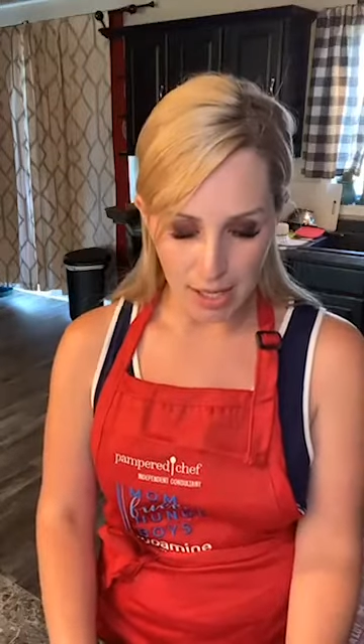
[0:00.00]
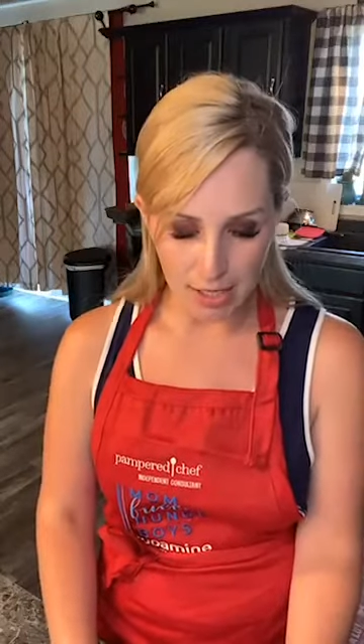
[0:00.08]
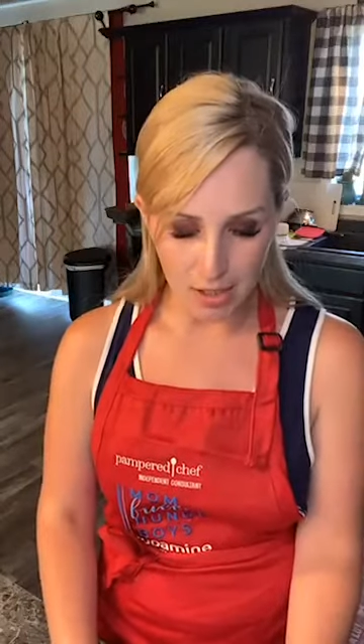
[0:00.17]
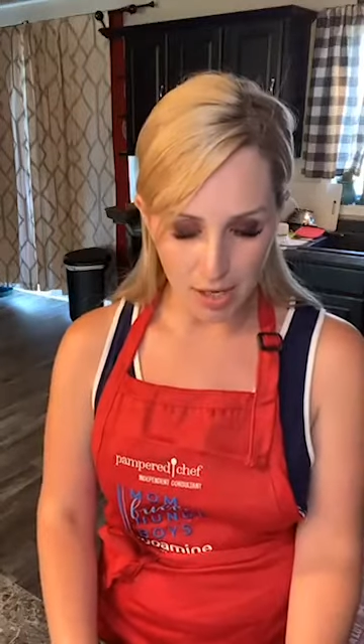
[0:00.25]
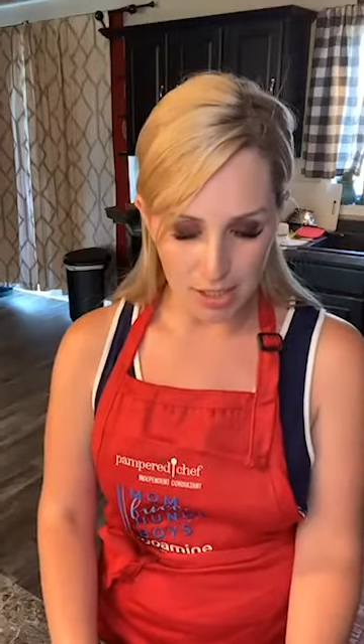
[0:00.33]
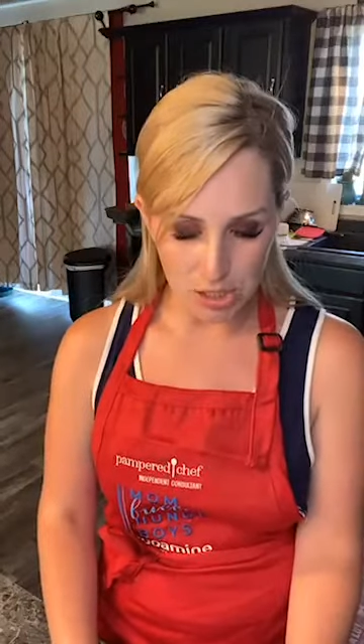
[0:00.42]

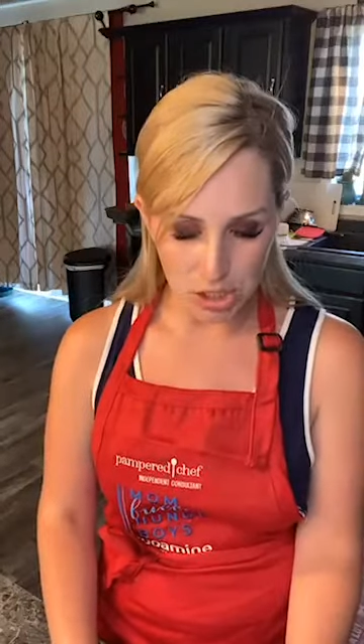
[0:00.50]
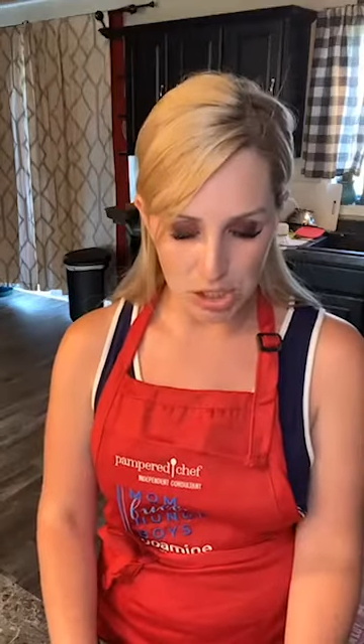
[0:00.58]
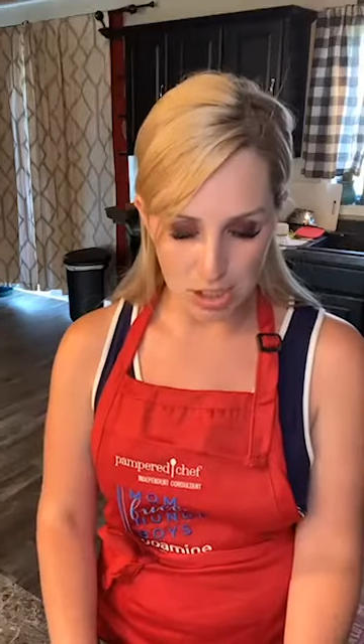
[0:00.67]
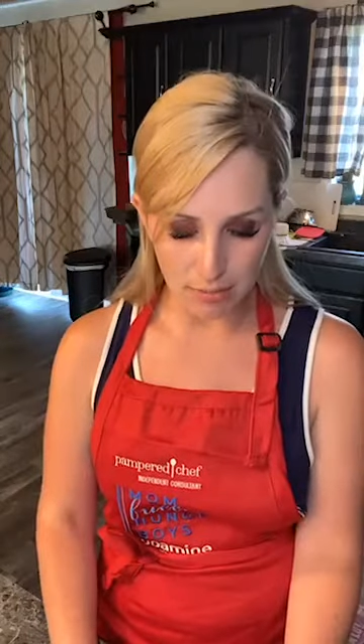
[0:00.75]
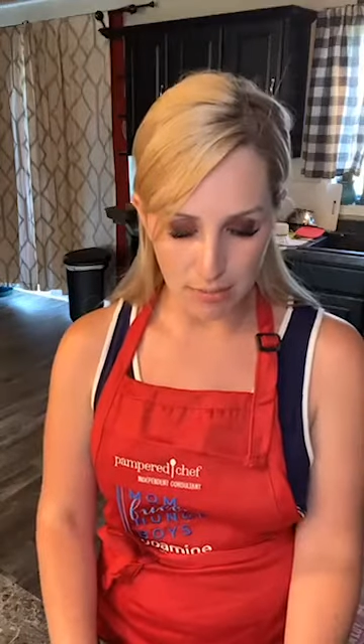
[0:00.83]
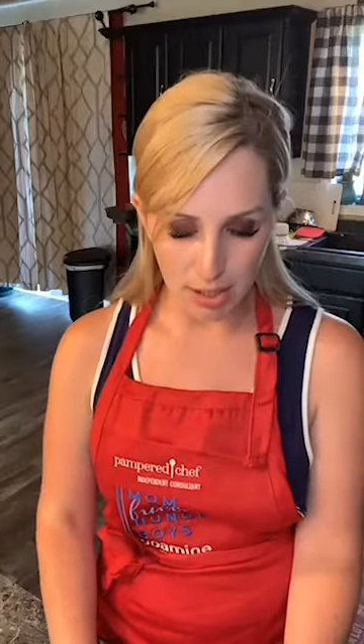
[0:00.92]
and not
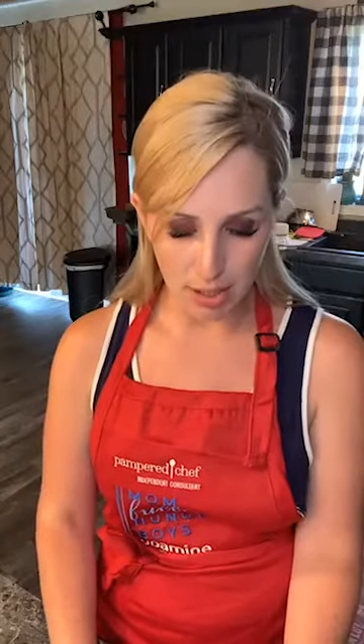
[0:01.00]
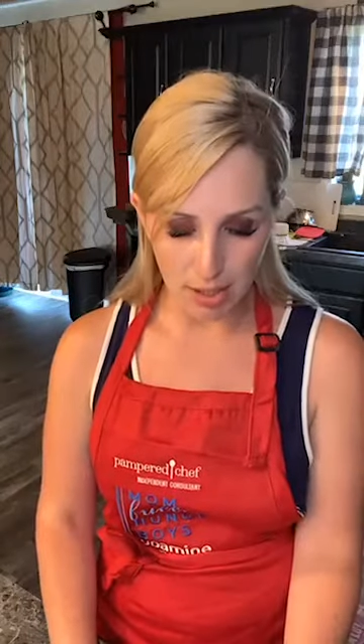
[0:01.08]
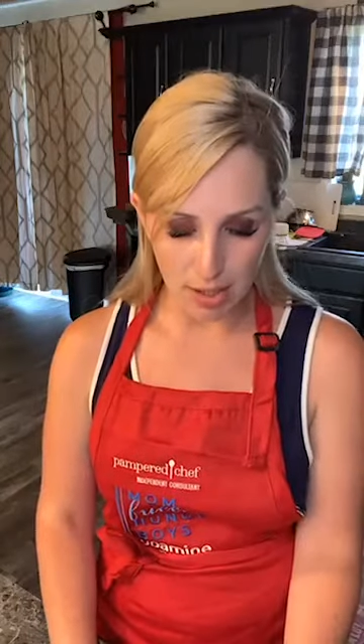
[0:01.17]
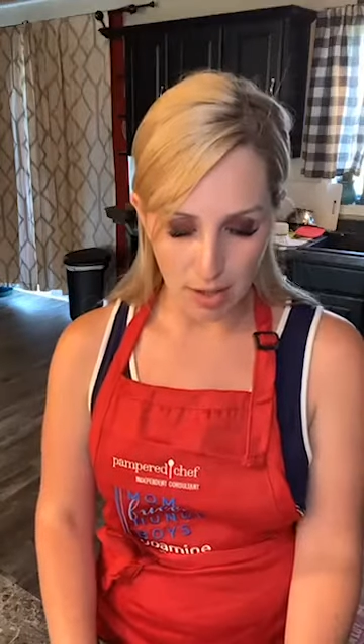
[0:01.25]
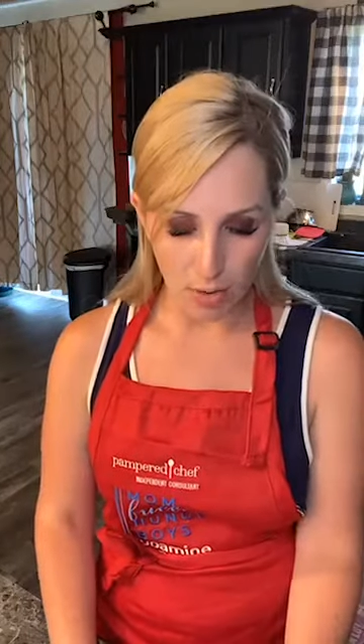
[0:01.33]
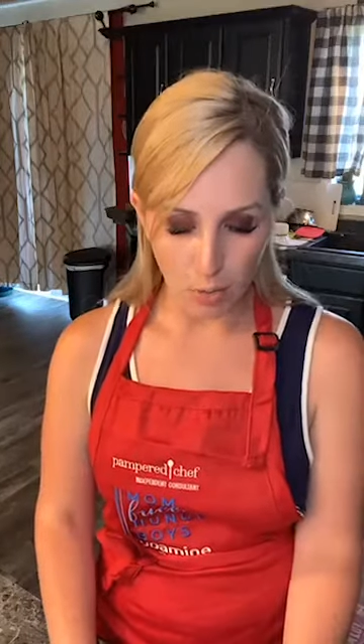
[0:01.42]
ditching
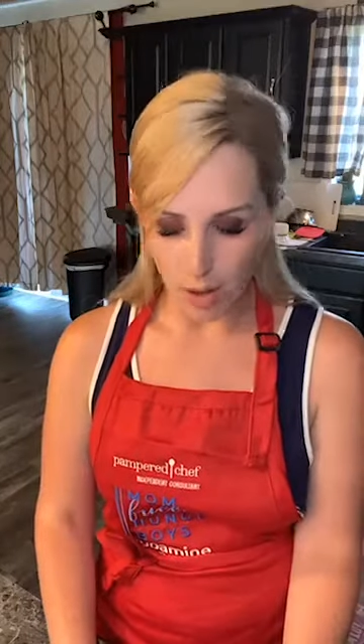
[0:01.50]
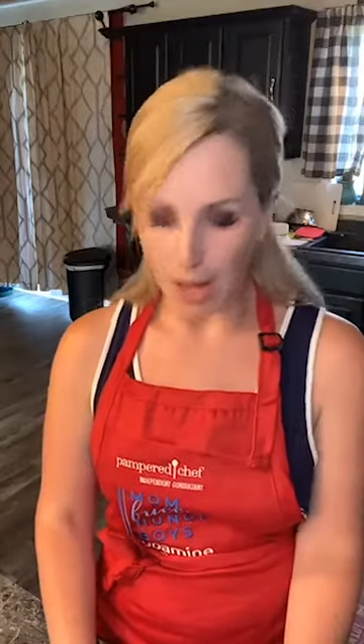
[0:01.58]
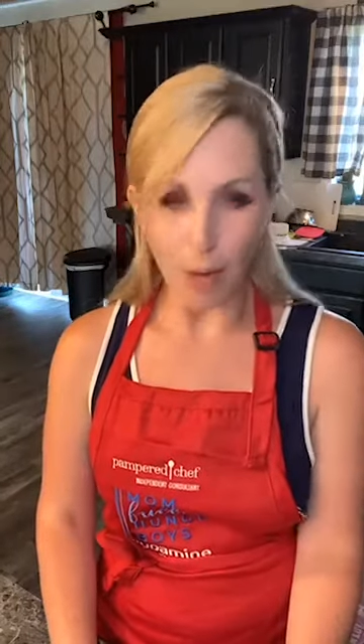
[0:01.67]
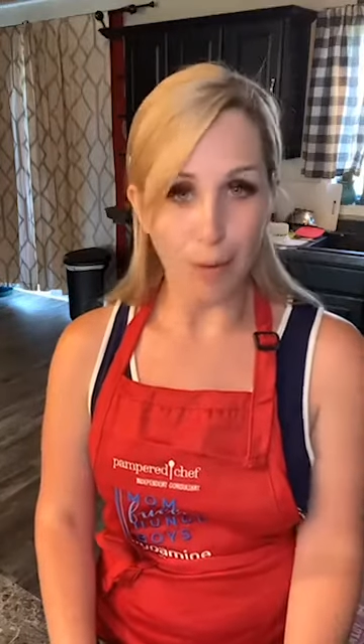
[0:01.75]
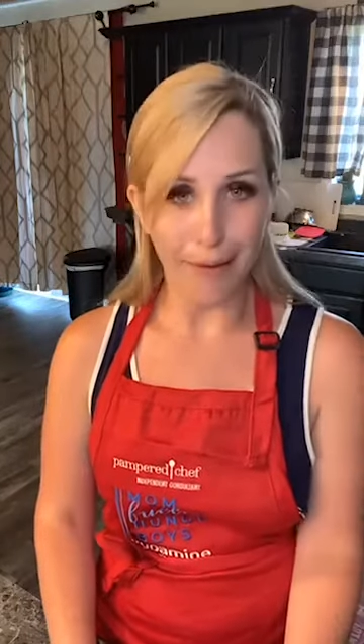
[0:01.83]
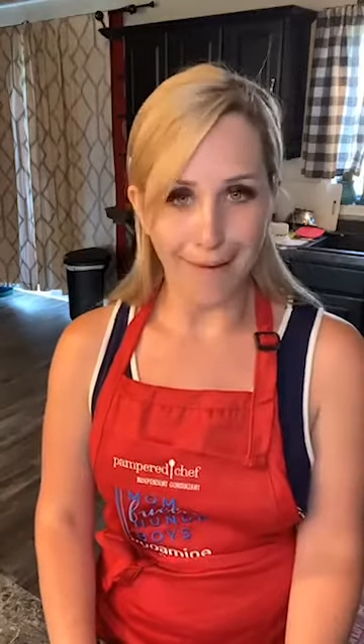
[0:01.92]
me
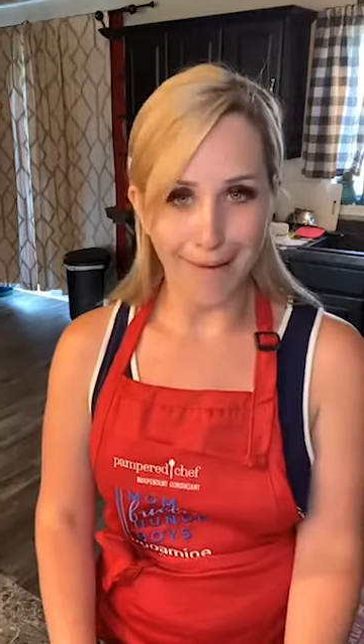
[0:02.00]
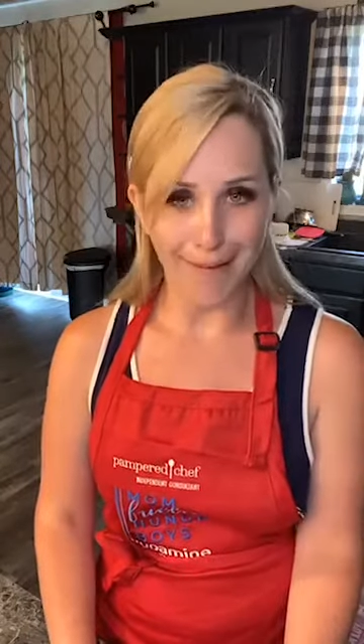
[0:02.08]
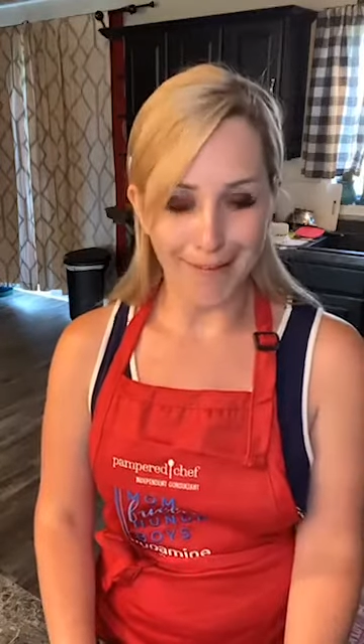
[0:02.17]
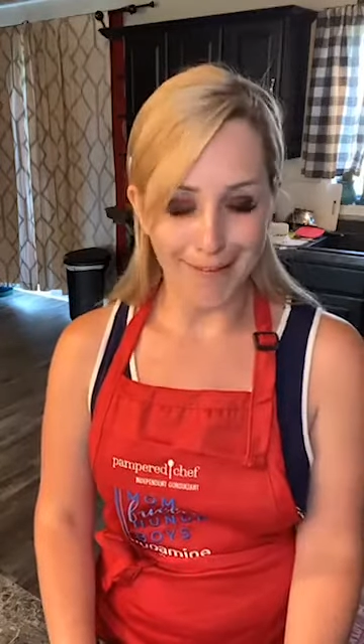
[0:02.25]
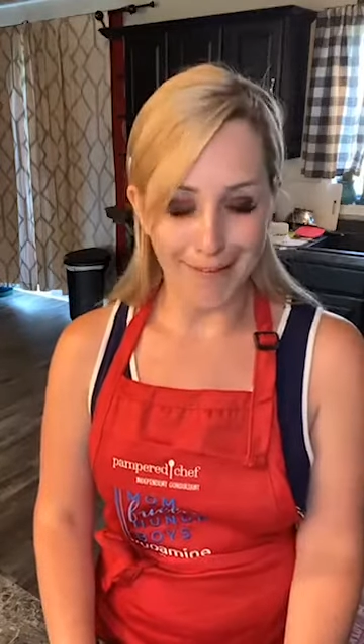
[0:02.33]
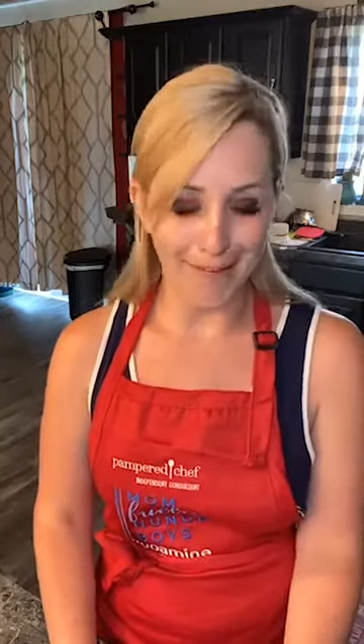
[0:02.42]
while we're
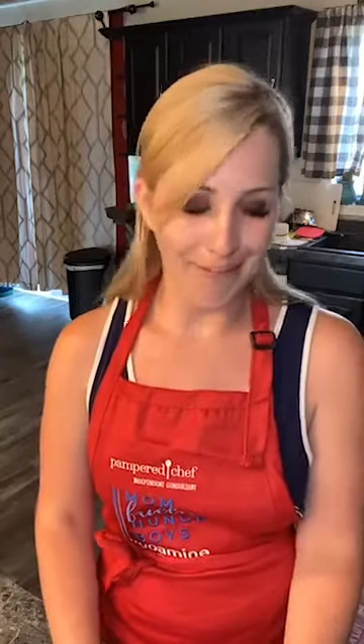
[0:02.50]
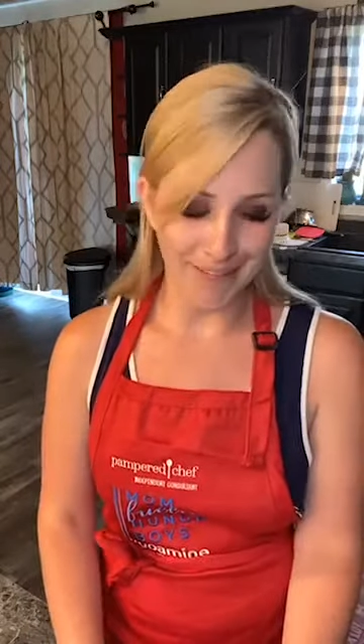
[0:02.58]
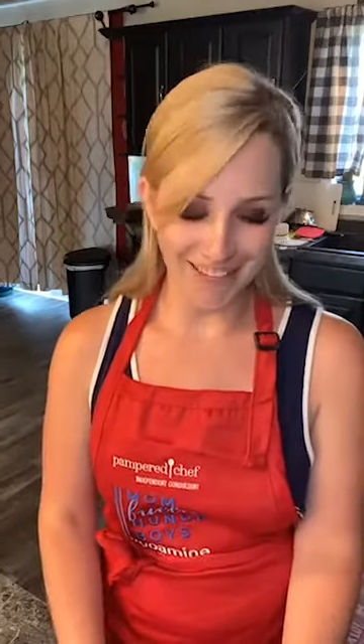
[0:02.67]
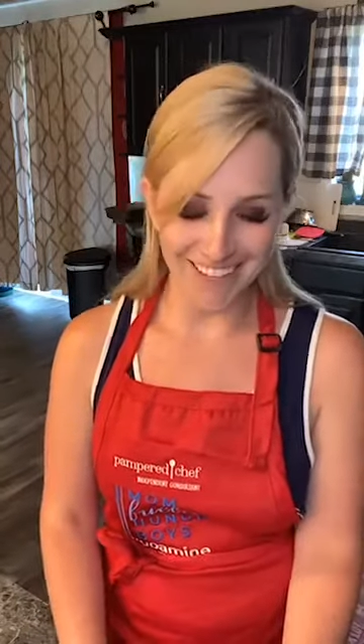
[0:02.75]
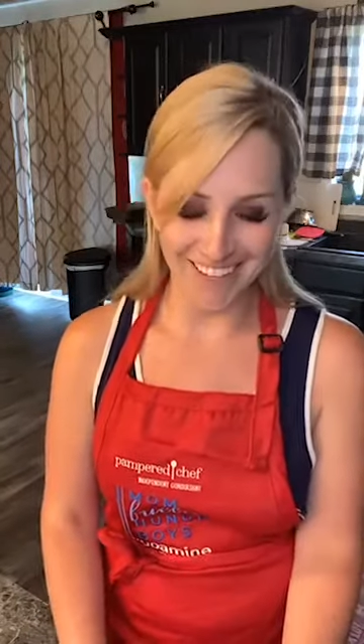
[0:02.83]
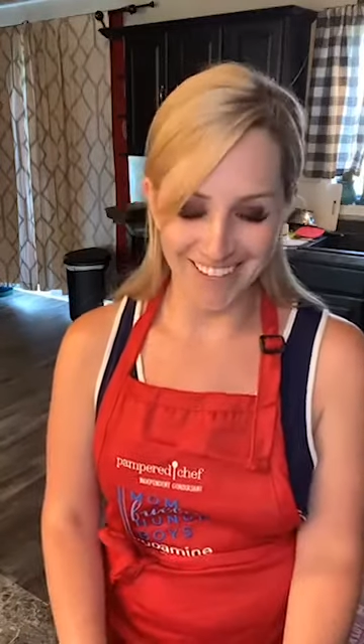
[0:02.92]
hanging
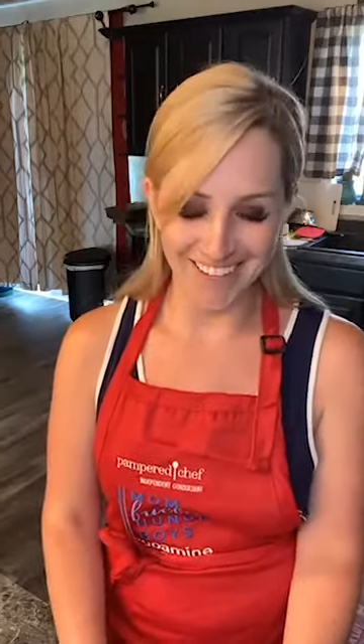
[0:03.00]
out.